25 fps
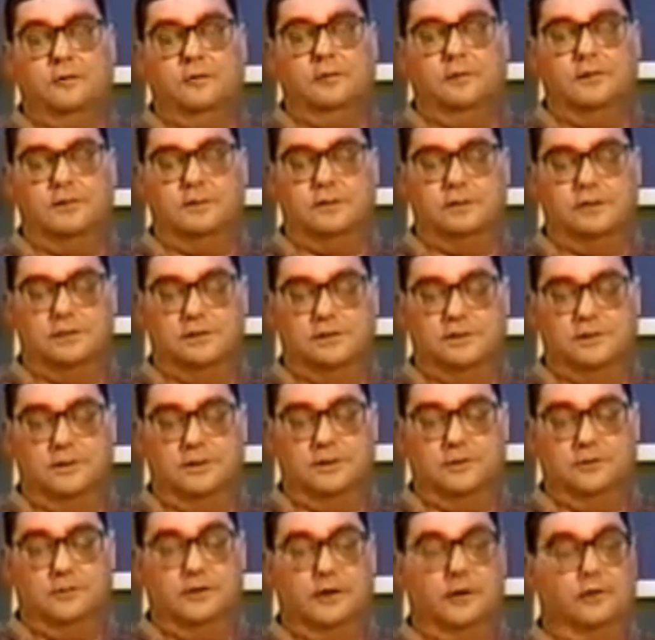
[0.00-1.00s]
which is
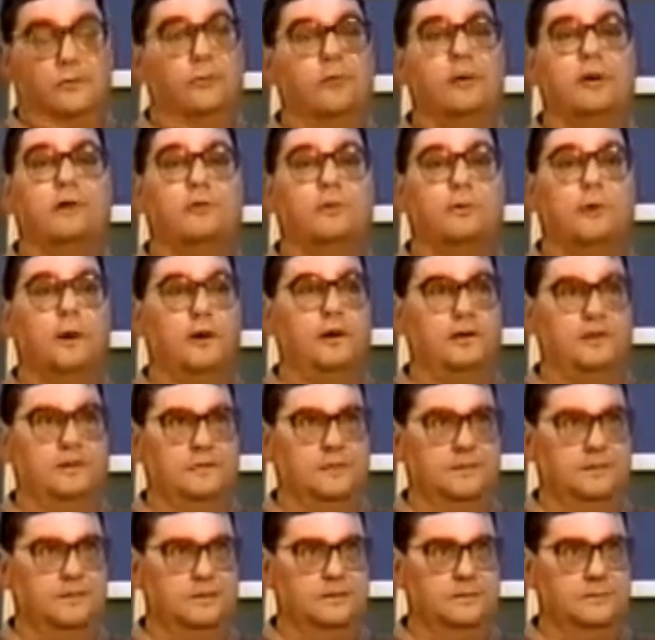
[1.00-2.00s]
trying to recreate a
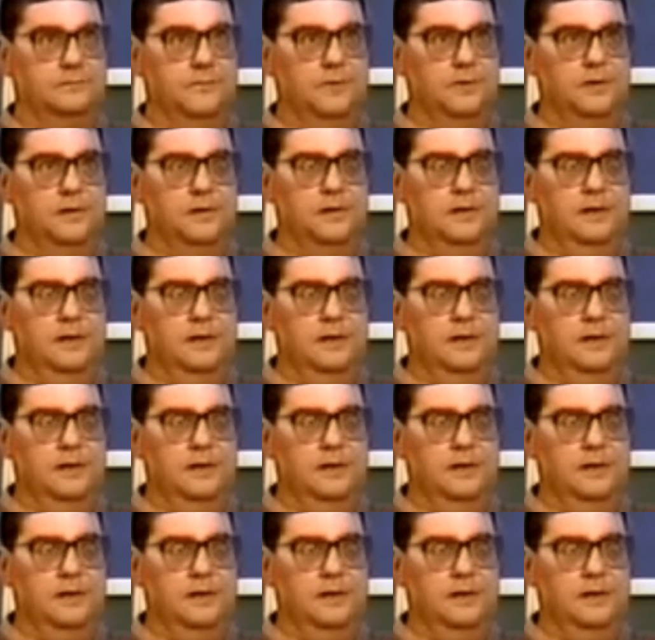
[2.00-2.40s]
system,